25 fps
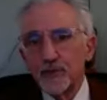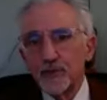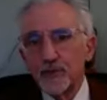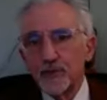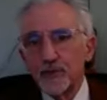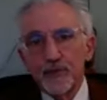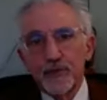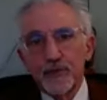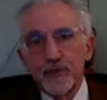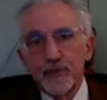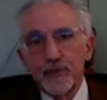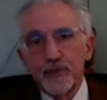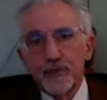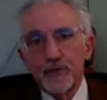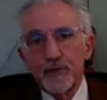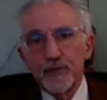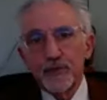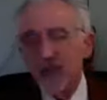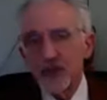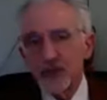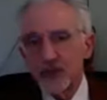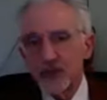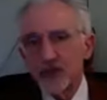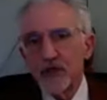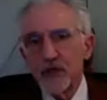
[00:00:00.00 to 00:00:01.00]
the
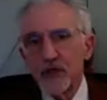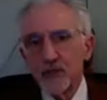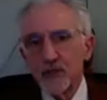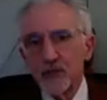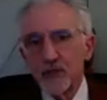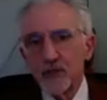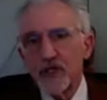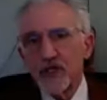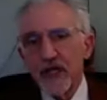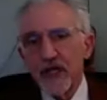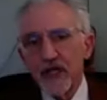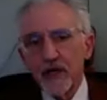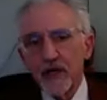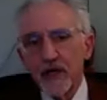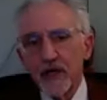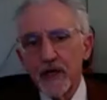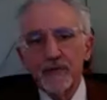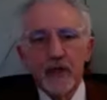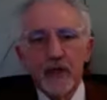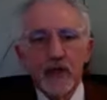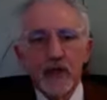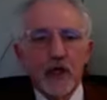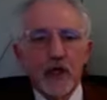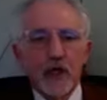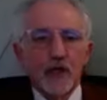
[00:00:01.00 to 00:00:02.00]
procedures that were set
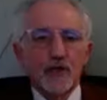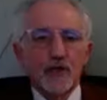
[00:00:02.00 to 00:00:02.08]
up